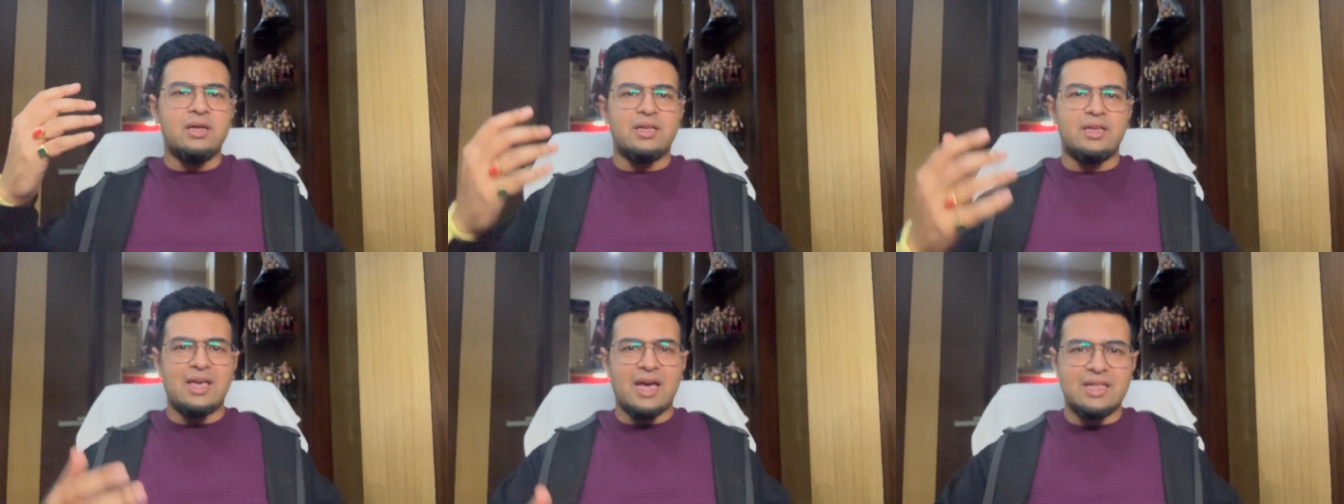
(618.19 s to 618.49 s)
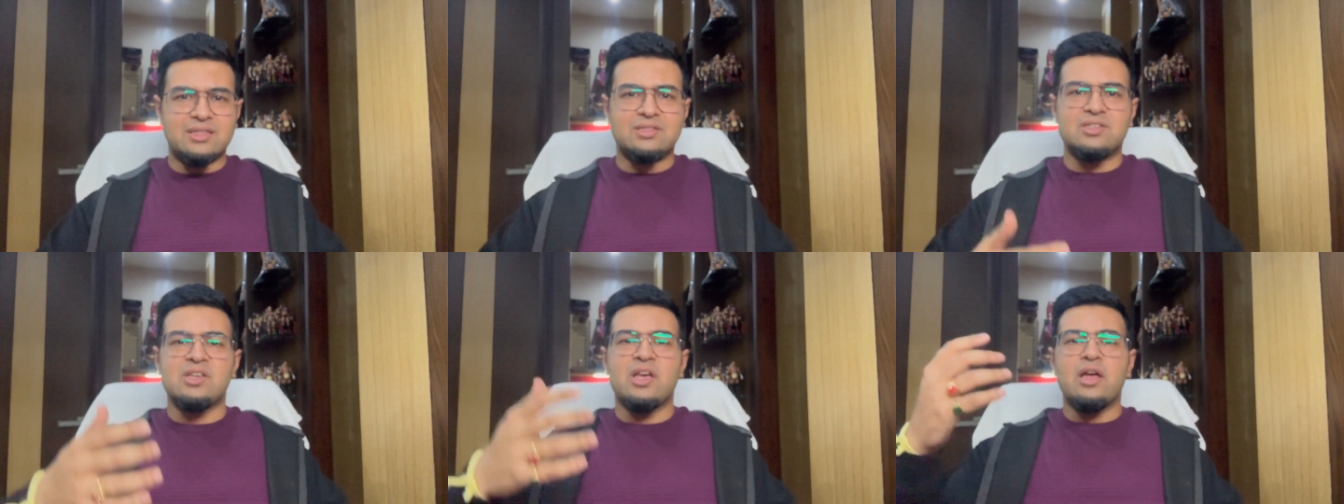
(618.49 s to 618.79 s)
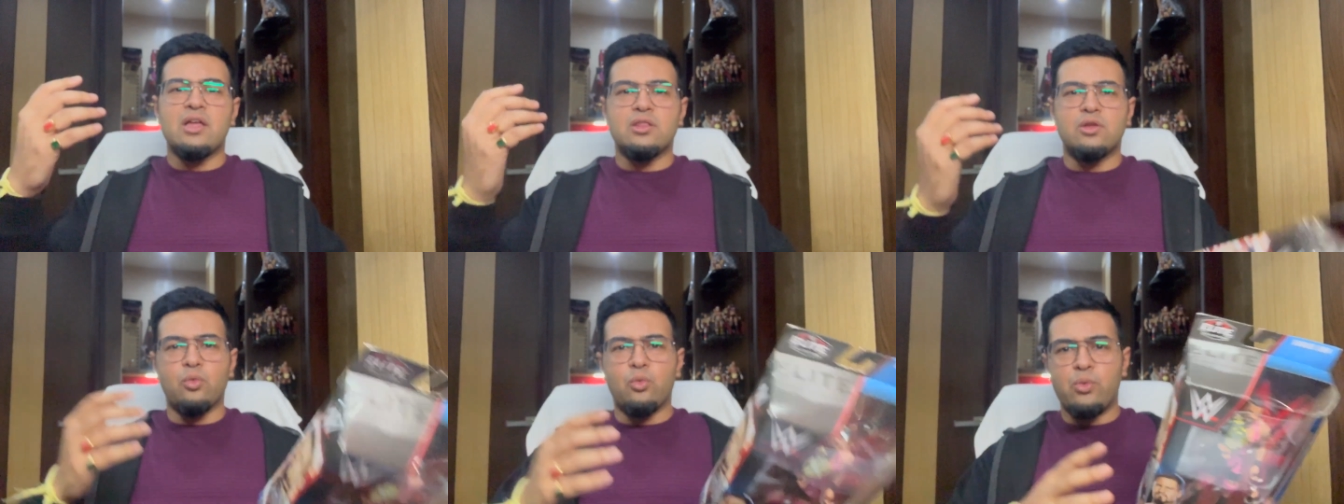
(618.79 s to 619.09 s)
gets
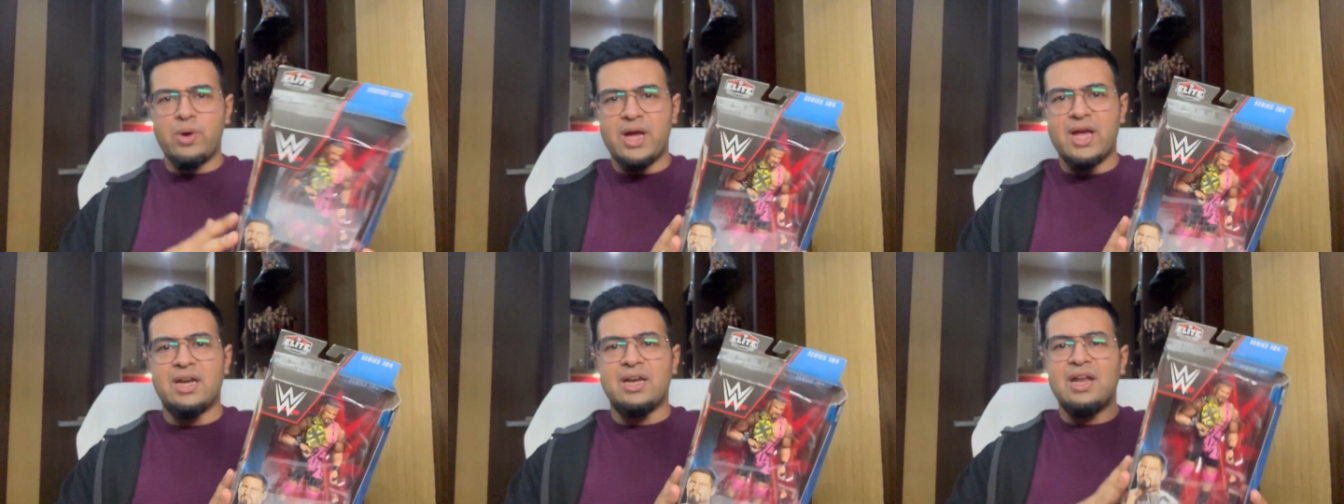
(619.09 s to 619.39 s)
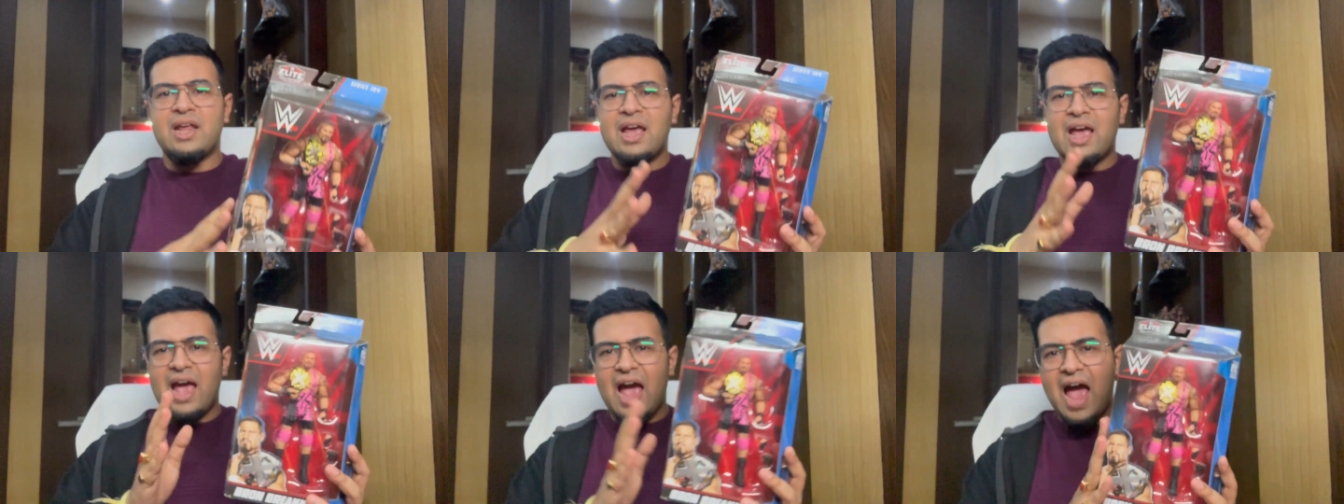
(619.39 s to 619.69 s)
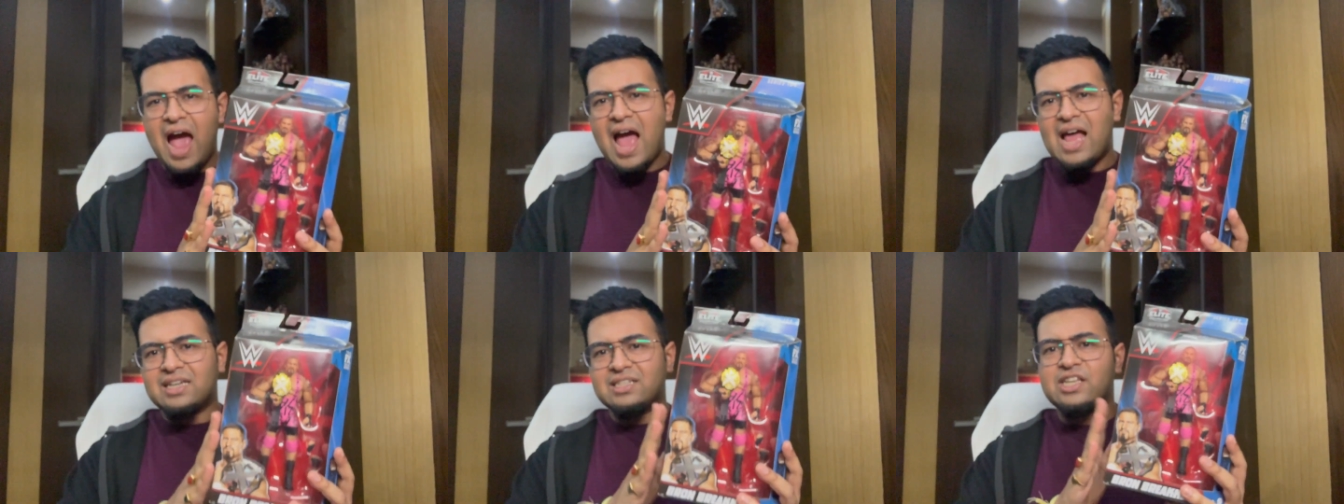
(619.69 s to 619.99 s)
the win
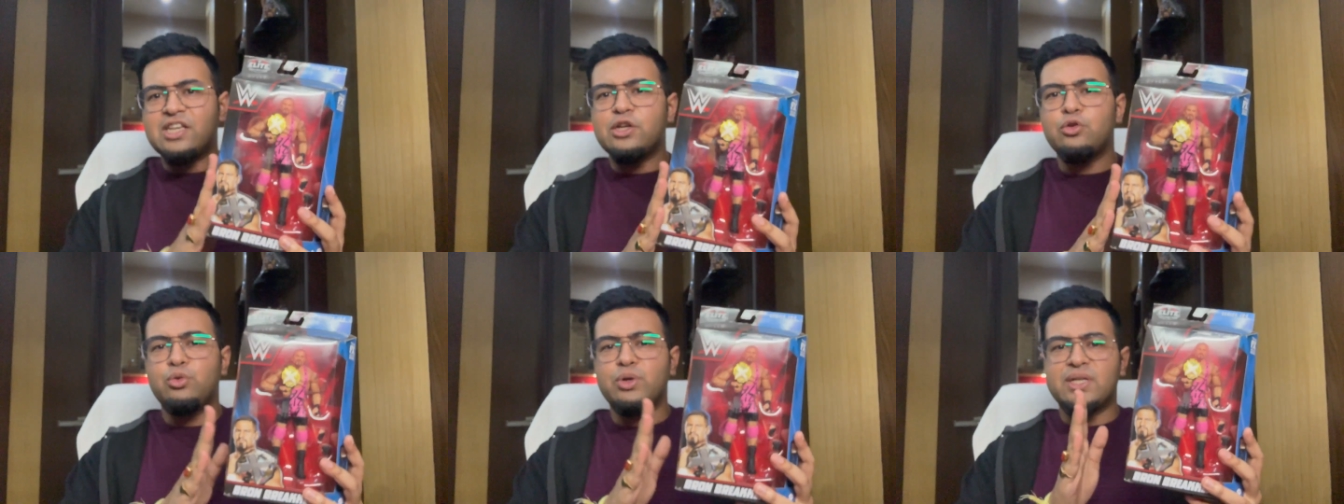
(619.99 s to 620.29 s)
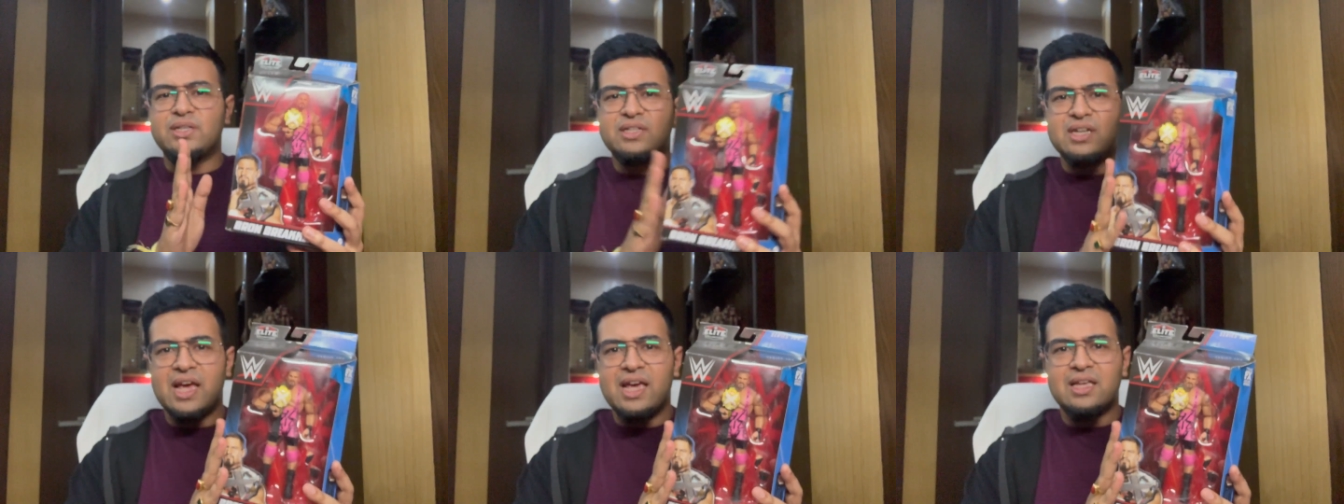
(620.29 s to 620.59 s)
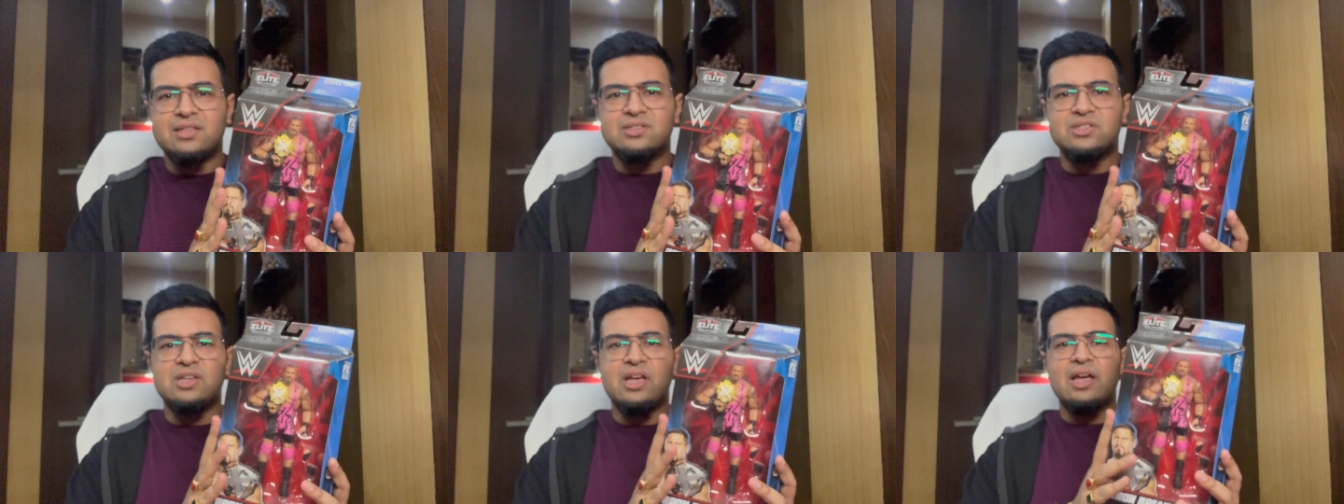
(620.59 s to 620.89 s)
and he
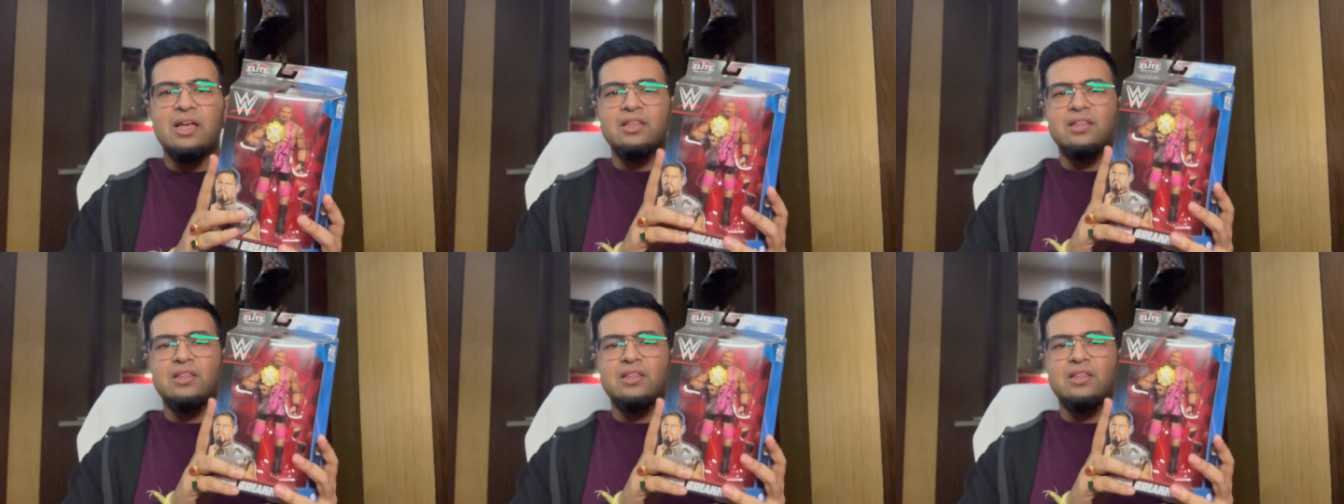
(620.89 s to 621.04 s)
retains